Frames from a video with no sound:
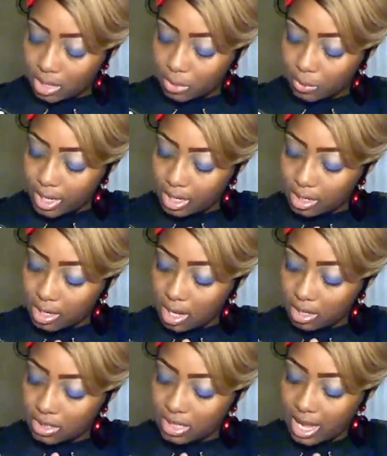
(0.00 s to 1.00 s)
Three of the
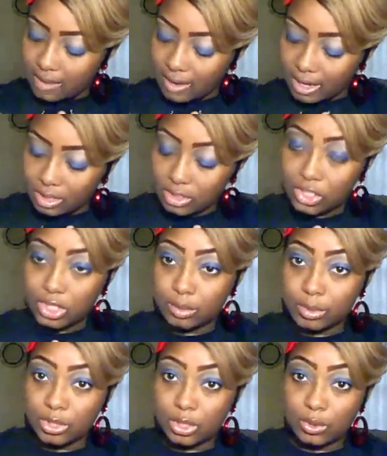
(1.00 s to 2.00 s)
colors have like a little
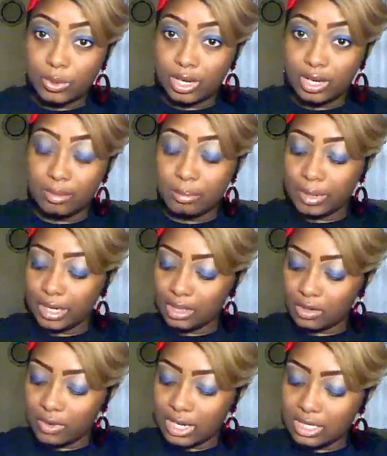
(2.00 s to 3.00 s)
shimmer to it, but
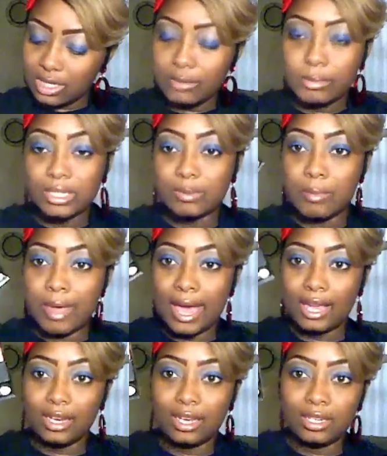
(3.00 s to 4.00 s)
the rest of them is
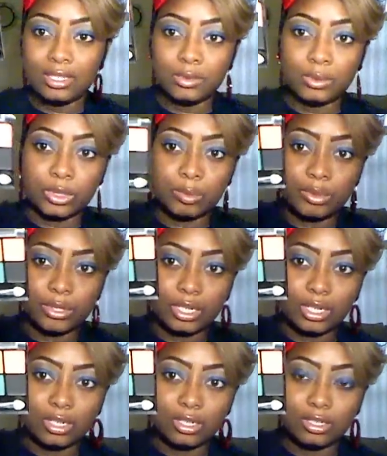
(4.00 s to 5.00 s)
matte and it's real pretty.